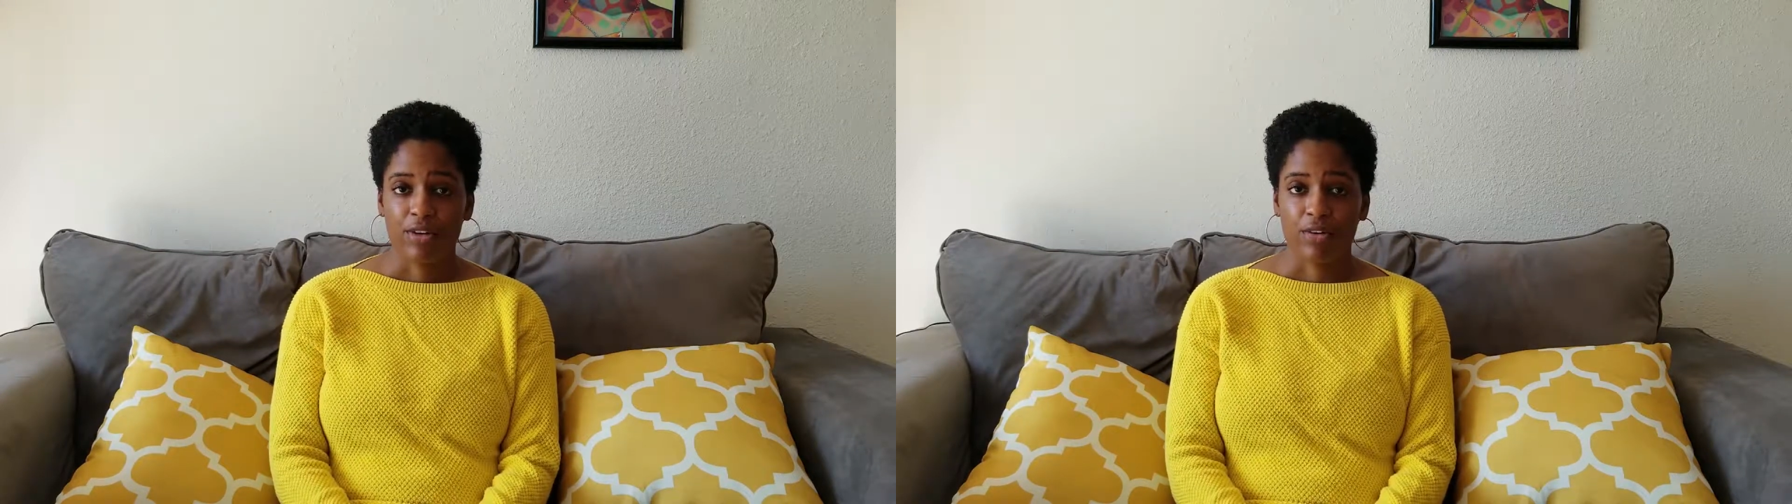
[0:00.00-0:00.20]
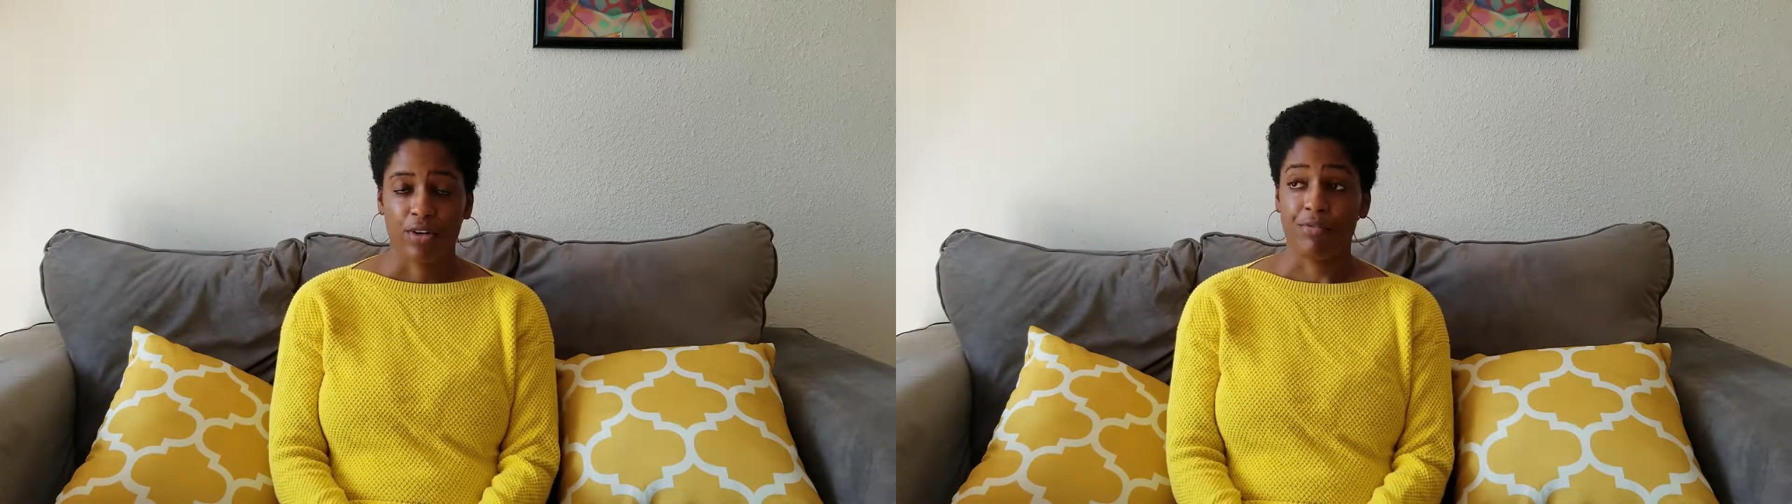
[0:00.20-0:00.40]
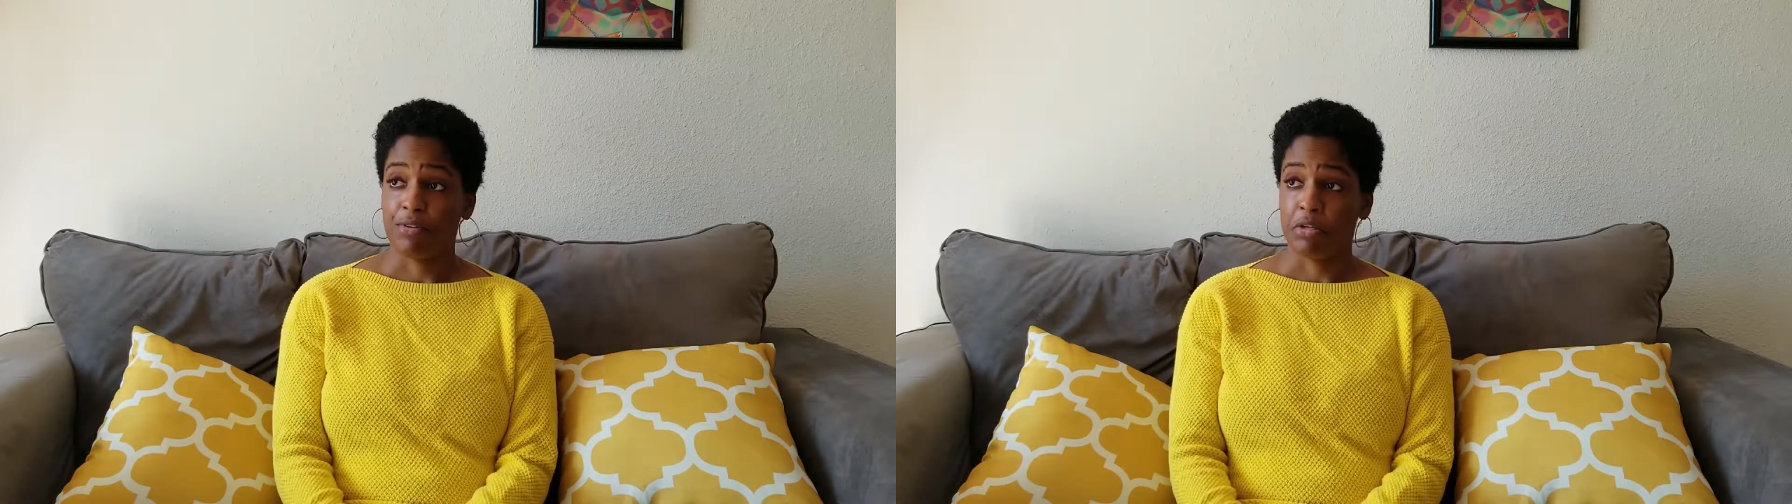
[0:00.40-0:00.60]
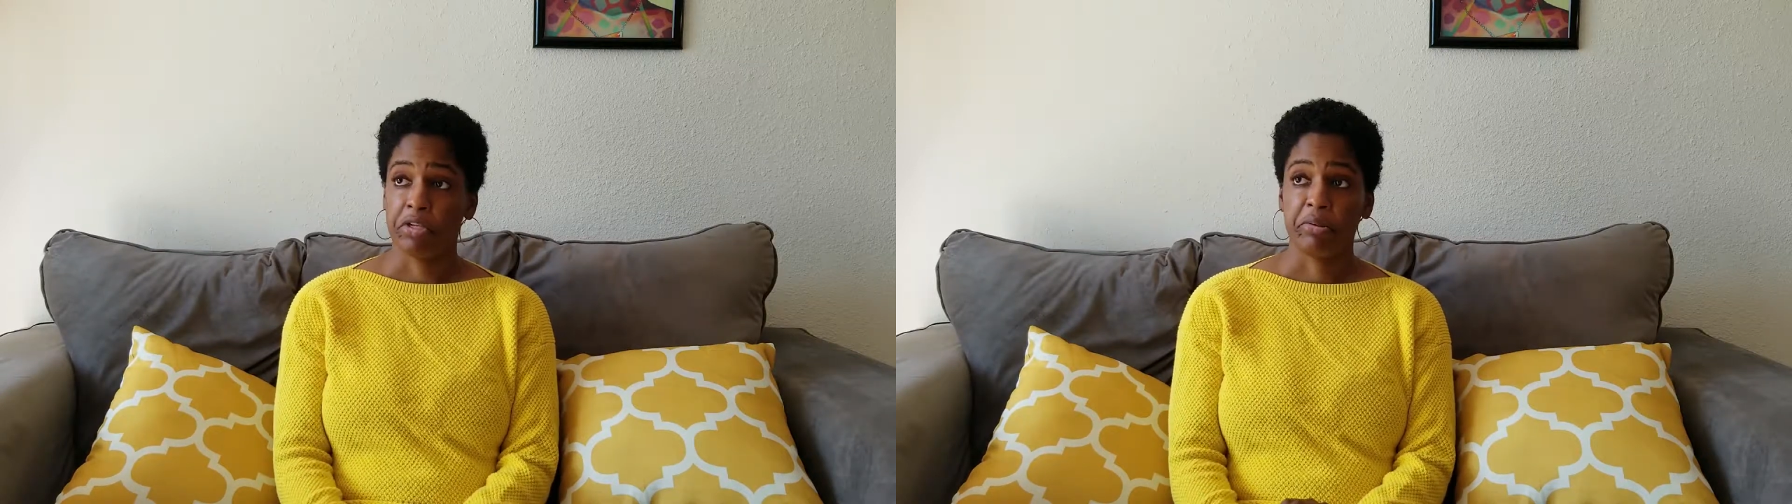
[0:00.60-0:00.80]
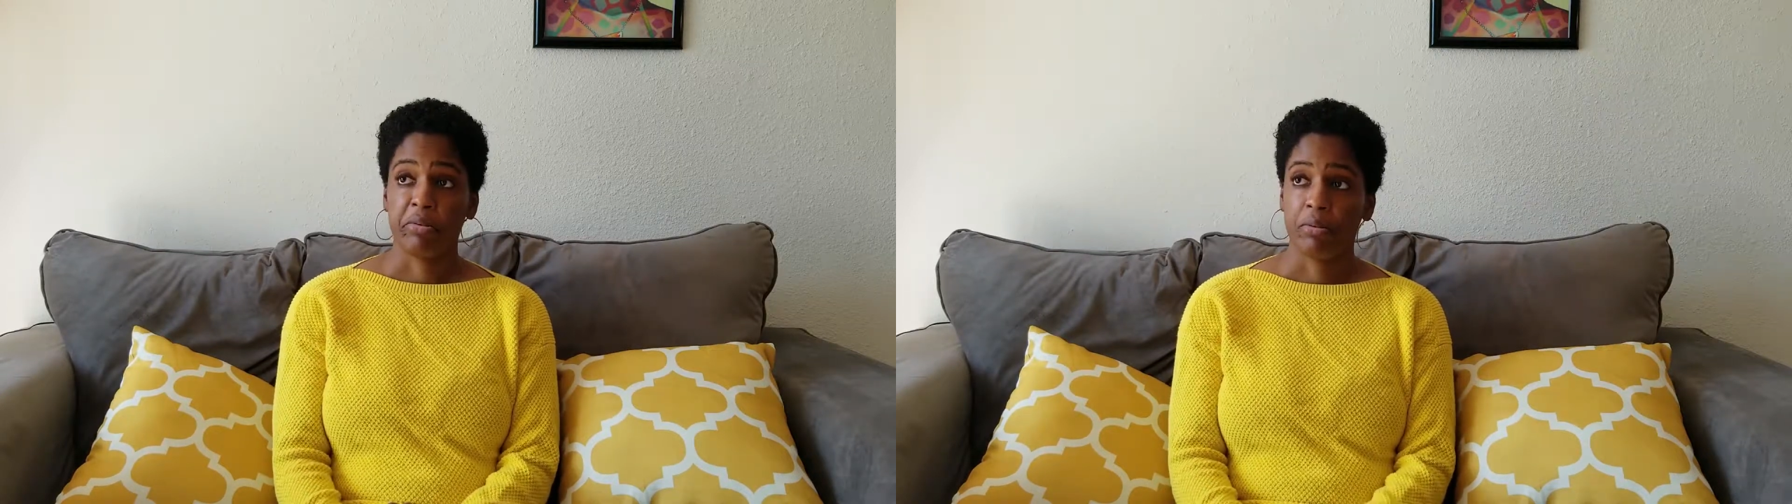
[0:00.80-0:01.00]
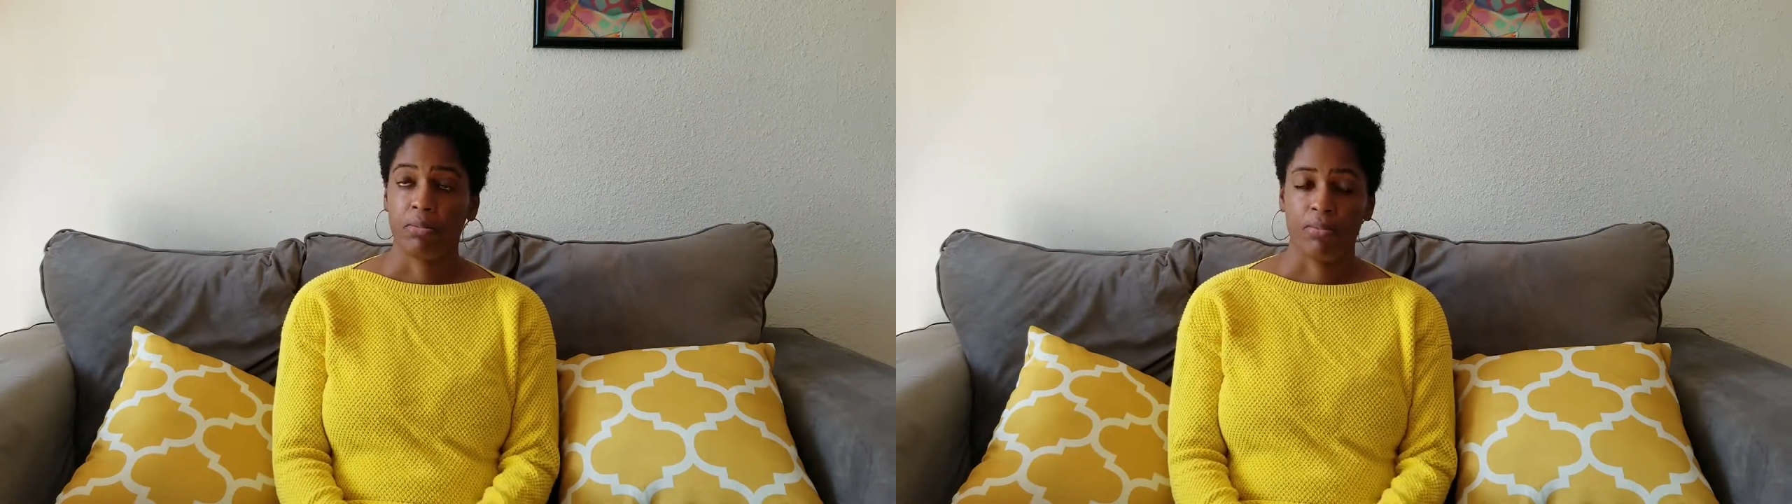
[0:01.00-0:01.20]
or even in